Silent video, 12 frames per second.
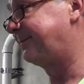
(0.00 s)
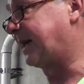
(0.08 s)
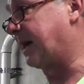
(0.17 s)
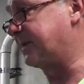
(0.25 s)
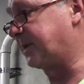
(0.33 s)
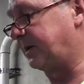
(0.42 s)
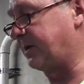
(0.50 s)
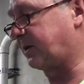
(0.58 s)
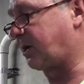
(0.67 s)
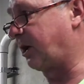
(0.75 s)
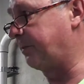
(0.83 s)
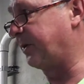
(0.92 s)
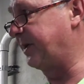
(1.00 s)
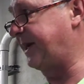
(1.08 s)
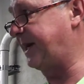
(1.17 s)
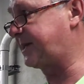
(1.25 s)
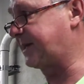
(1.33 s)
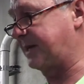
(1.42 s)
It comes with a little cardboard
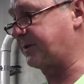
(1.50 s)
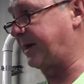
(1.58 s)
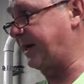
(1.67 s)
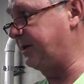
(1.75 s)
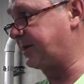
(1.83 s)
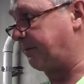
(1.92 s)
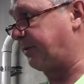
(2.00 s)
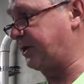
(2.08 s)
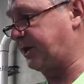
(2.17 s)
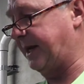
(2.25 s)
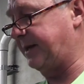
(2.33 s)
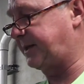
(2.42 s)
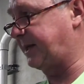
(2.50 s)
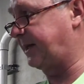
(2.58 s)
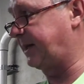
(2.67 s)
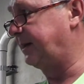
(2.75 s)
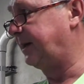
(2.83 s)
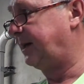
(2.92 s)
disc. That's what I use to push it into
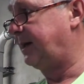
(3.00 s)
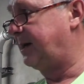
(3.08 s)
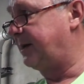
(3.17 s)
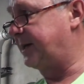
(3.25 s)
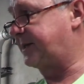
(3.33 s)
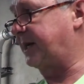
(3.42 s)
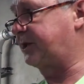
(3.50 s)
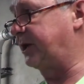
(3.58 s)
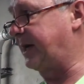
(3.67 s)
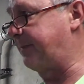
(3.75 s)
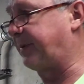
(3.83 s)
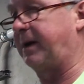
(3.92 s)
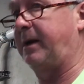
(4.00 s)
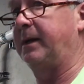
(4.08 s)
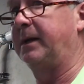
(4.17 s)
the suction eye part.